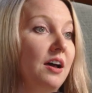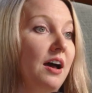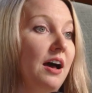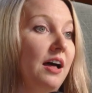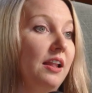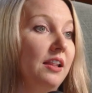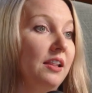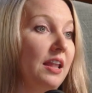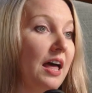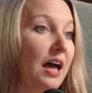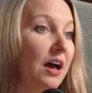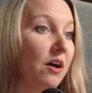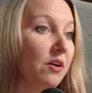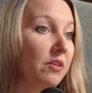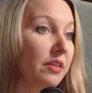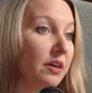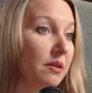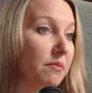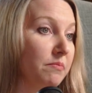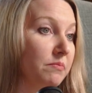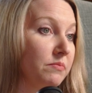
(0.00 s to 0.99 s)
allow
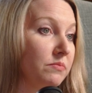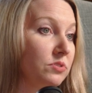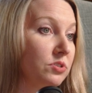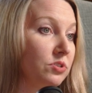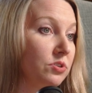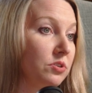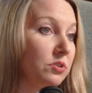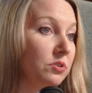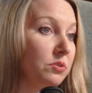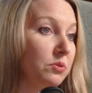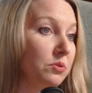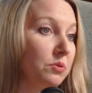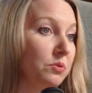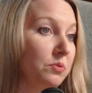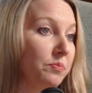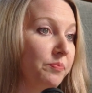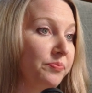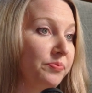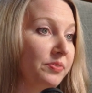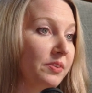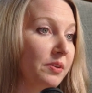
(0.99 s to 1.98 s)
them
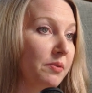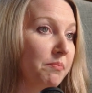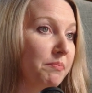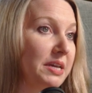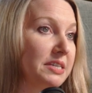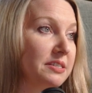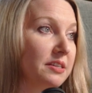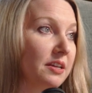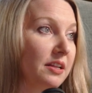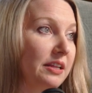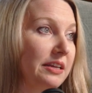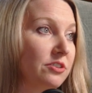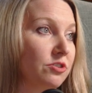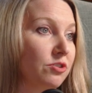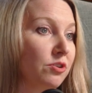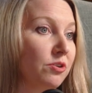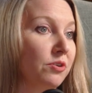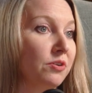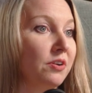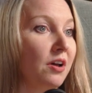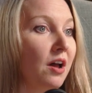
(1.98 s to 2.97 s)
to basically
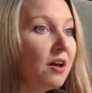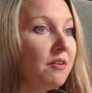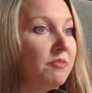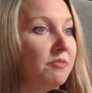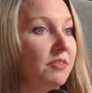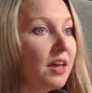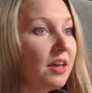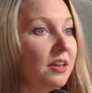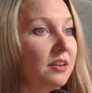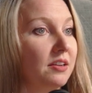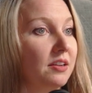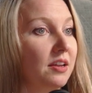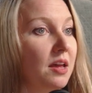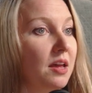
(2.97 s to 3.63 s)
turn off that